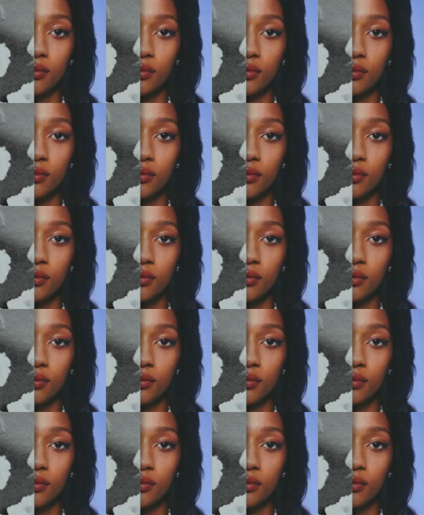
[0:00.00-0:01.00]

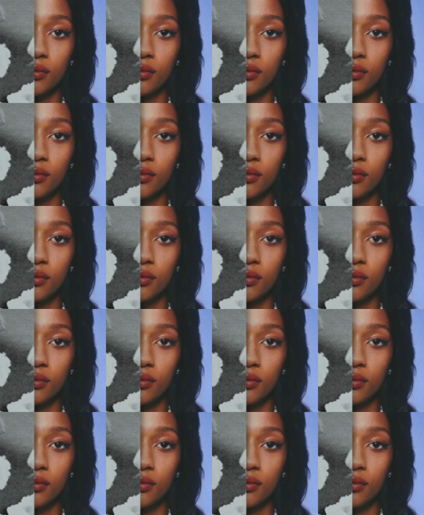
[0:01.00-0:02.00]

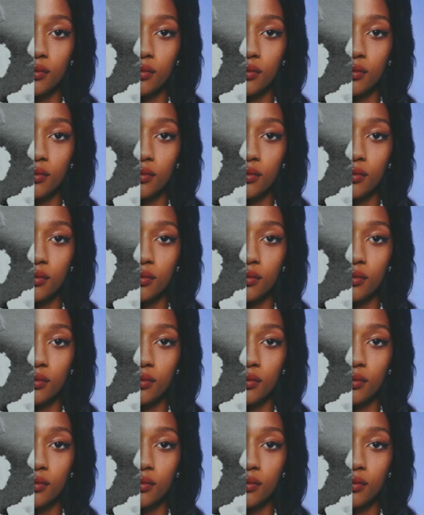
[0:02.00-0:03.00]

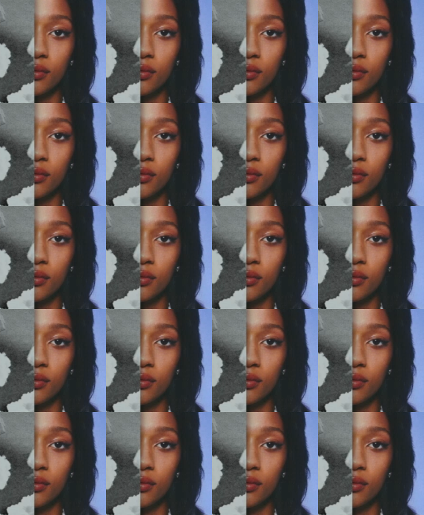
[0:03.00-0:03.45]
[no speech]